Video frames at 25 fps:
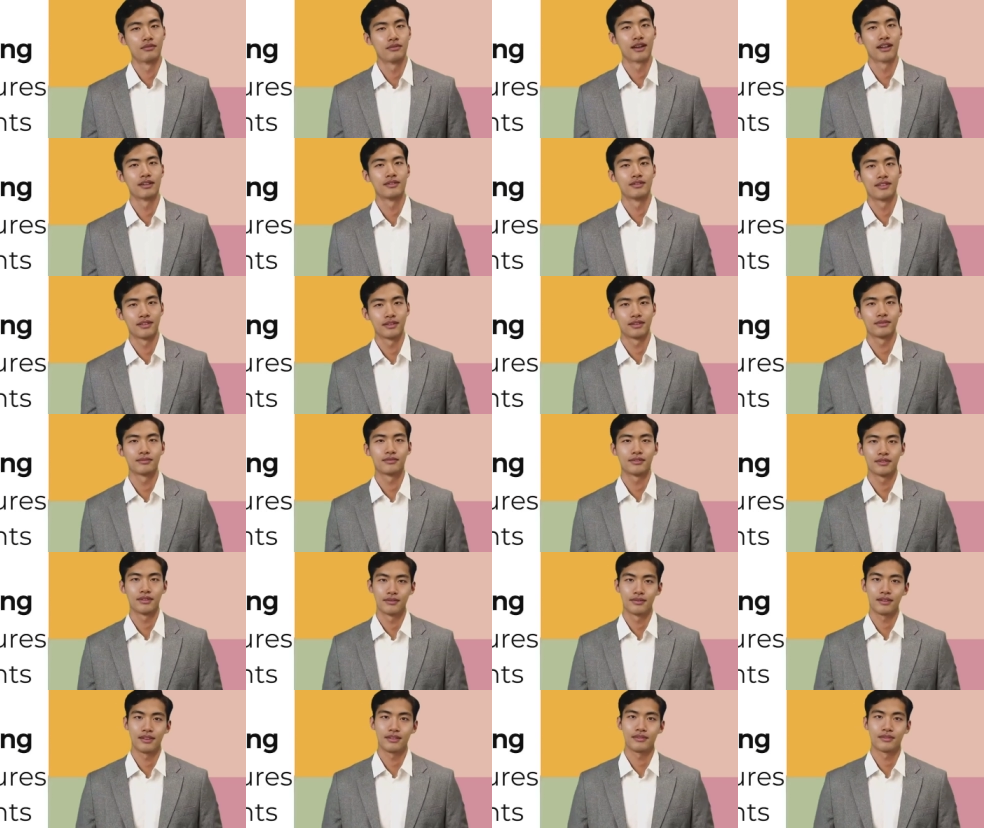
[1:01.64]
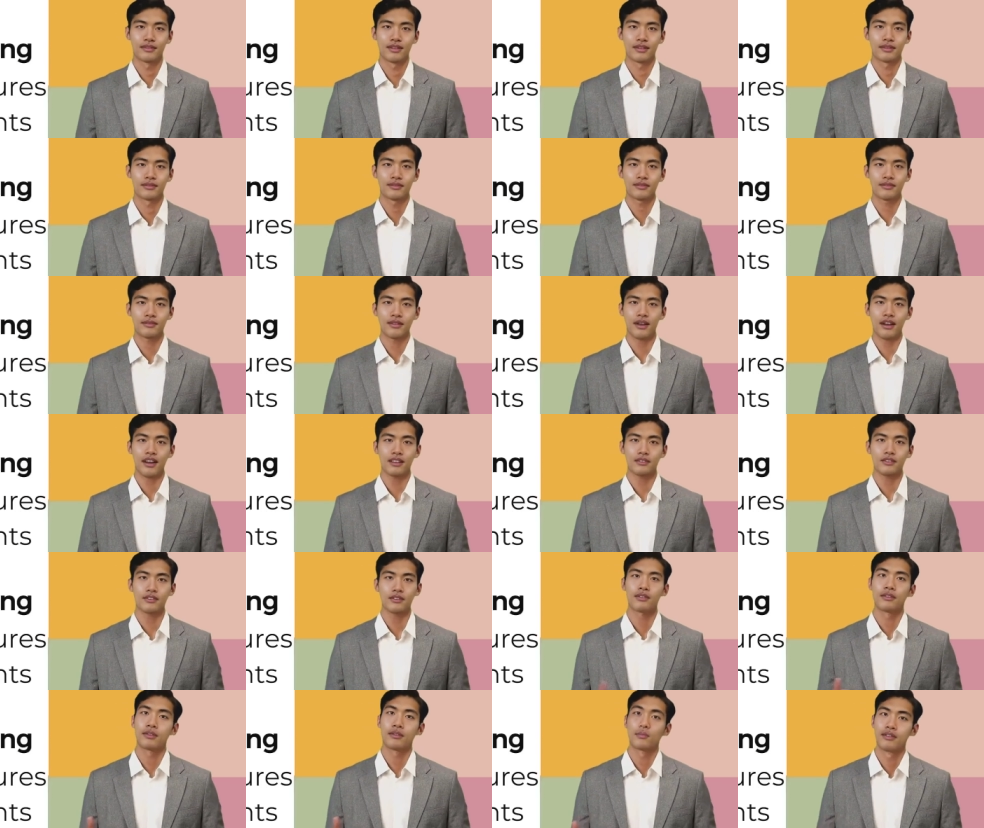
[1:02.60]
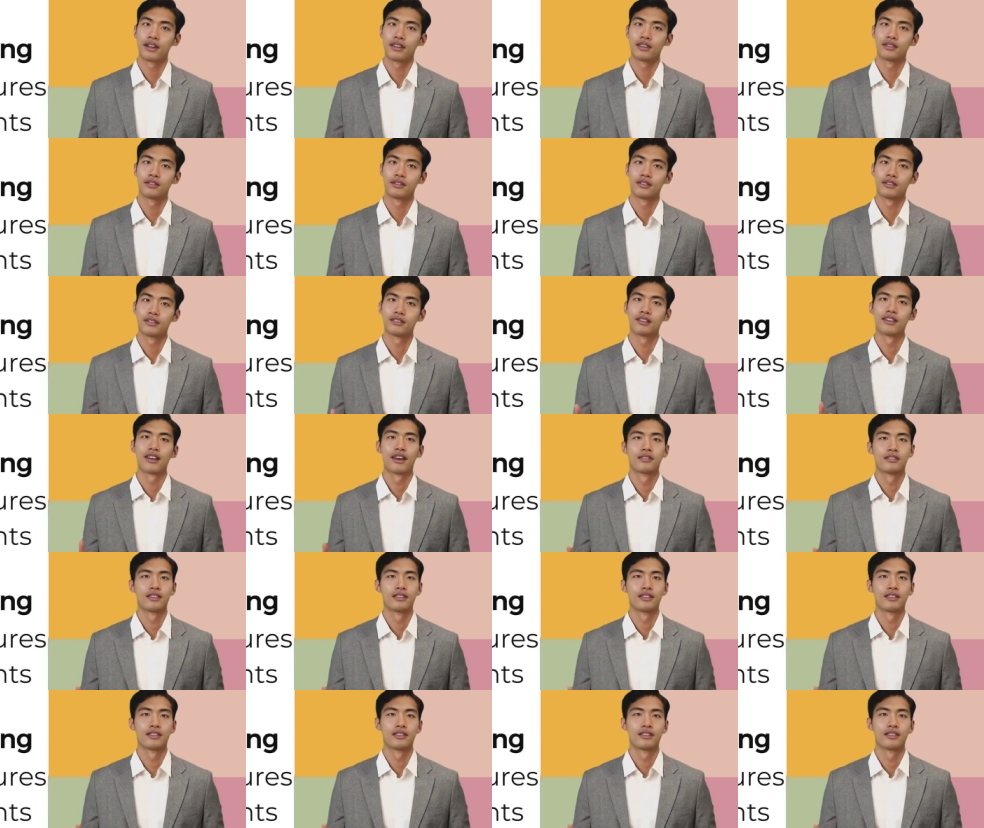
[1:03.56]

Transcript: great deals during certain times or events,